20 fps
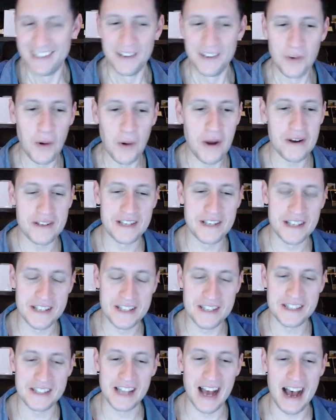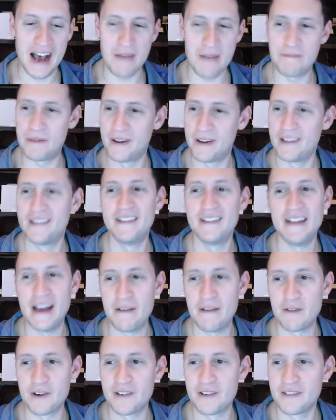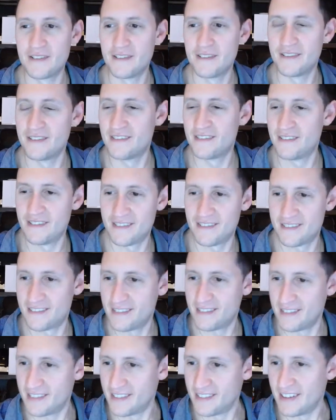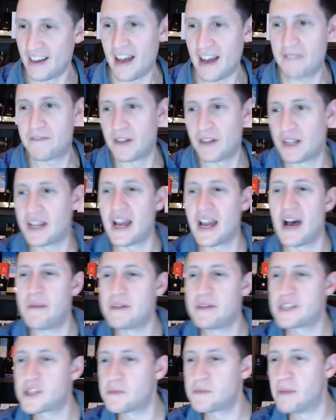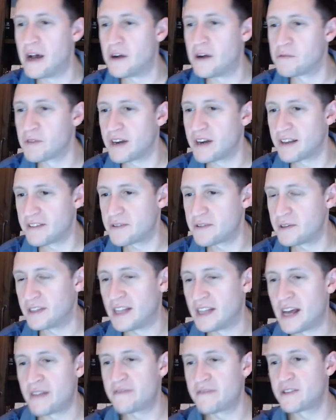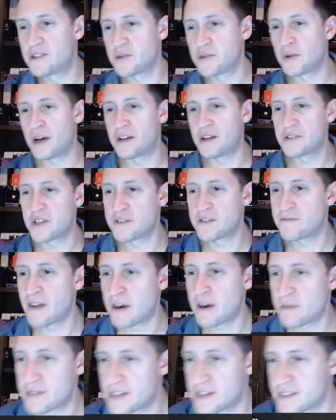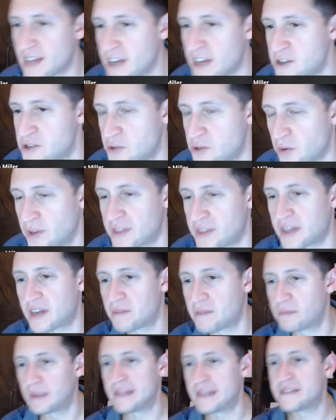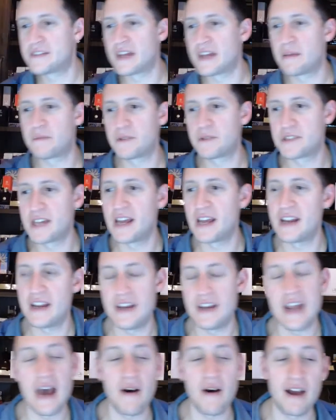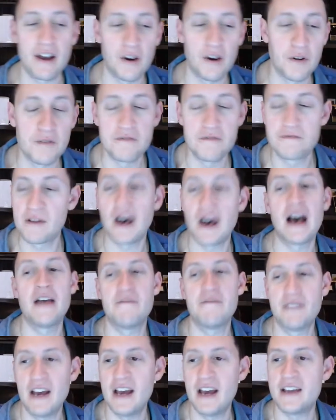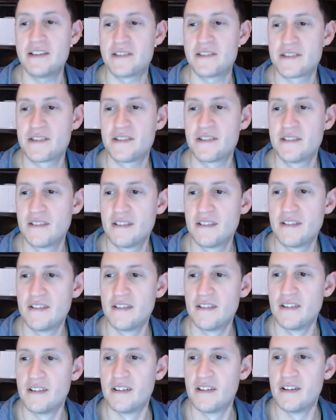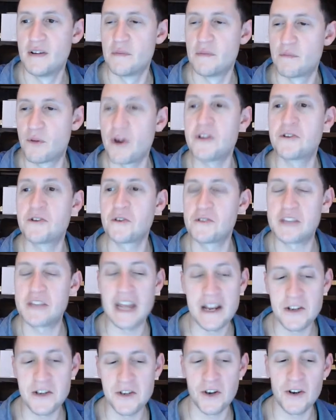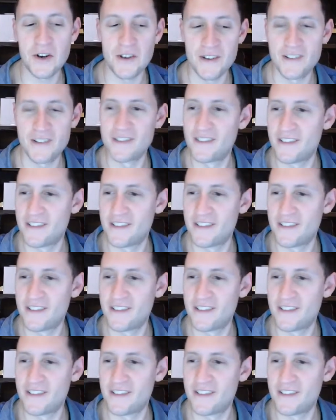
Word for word: Where does it stop? Never. I feel a common smell running through a lot of the zoologist fragrances. I enjoyed the complete sample set and now I own five. Nice. Preacher, teacher.